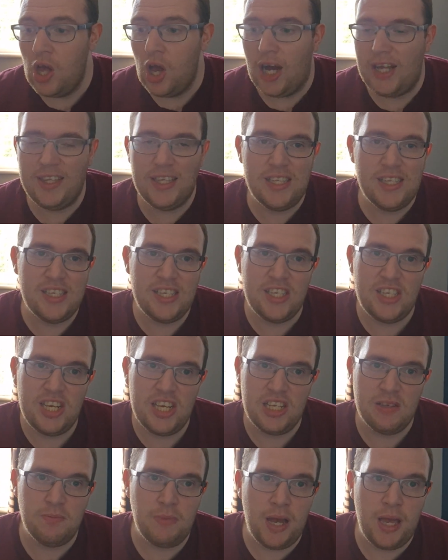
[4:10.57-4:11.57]
I did
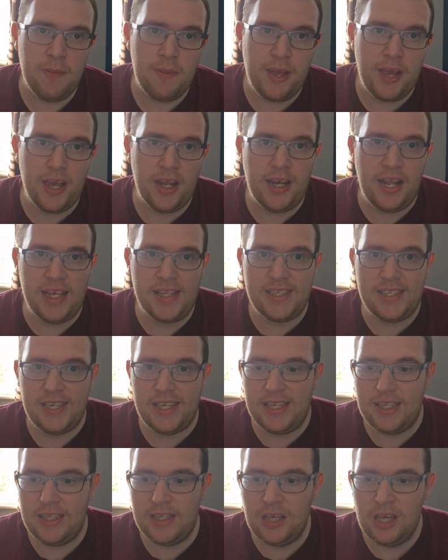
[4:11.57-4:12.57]
suggest maybe
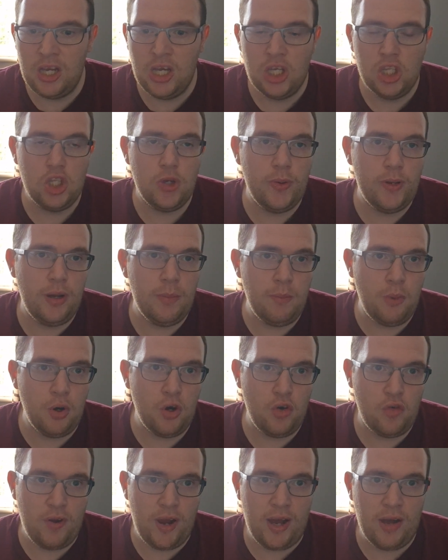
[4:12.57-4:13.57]
doing a
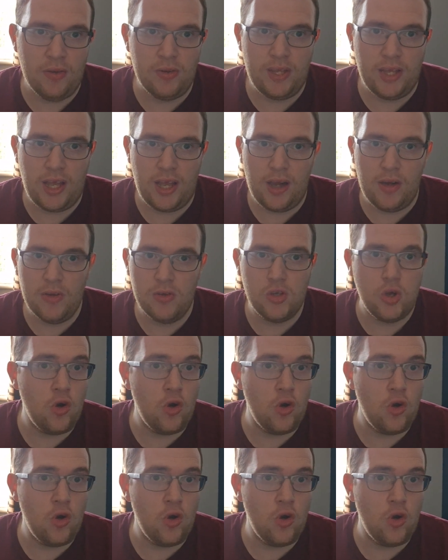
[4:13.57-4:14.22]
monorail that goes,